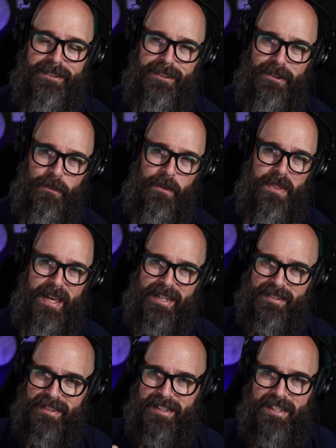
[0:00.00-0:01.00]
So with
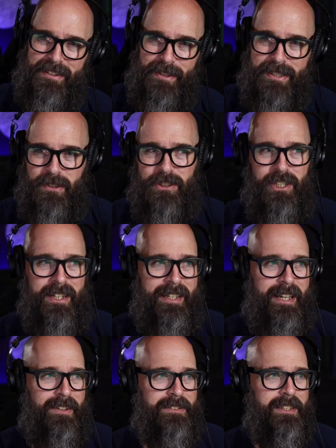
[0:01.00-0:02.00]
that, let's check
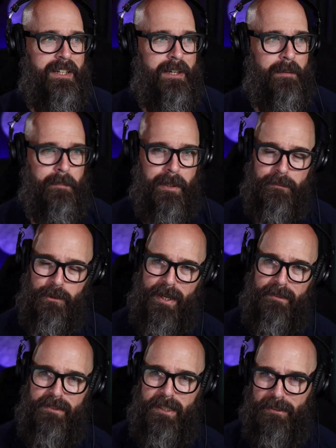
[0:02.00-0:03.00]
out Bump
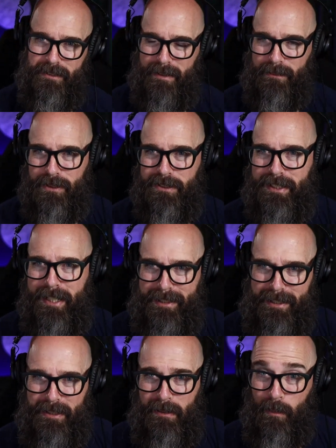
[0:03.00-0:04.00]
Draft Daredevils,
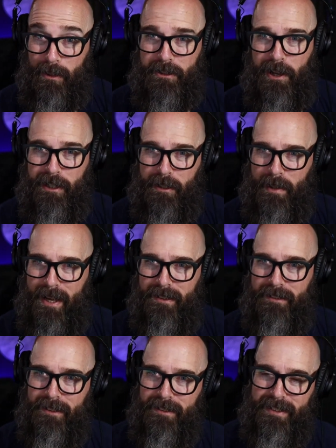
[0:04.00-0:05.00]
and then we'll talk about
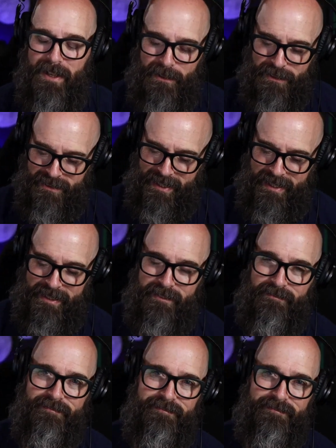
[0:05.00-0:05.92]
it on the other side.